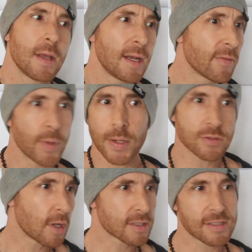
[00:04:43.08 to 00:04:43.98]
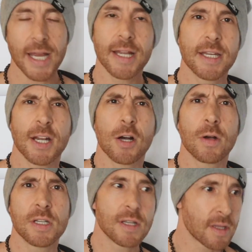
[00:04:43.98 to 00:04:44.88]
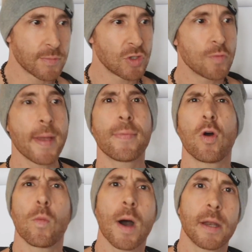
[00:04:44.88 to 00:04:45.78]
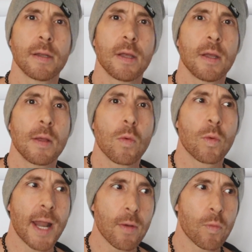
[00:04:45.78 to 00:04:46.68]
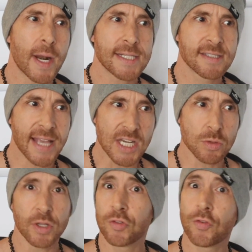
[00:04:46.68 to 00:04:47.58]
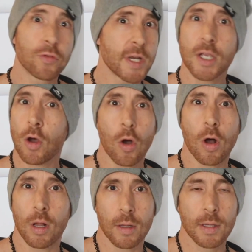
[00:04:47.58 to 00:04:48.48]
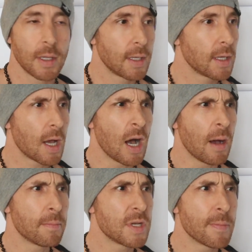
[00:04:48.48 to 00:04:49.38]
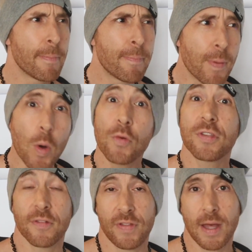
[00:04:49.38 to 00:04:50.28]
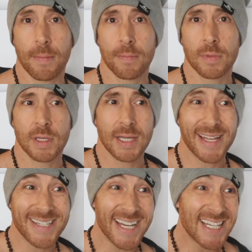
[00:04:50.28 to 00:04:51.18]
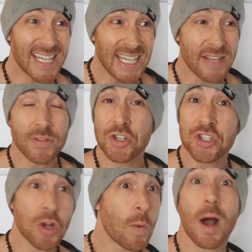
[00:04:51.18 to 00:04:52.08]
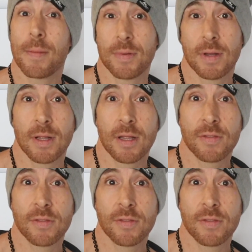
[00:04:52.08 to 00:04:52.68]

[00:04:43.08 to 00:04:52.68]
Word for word: And everybody was all excited, you know, and the 2 people who won, when I scheduled this free call, both of them didn't even show up.